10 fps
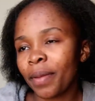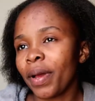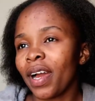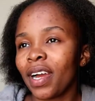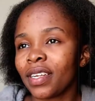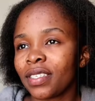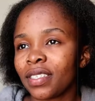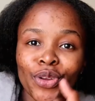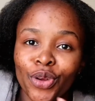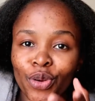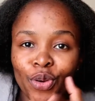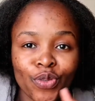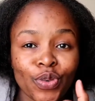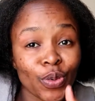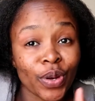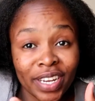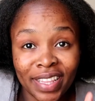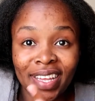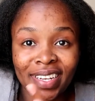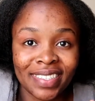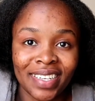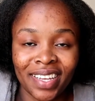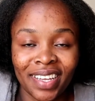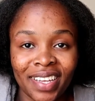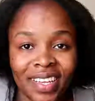my aunt did not go for work that day.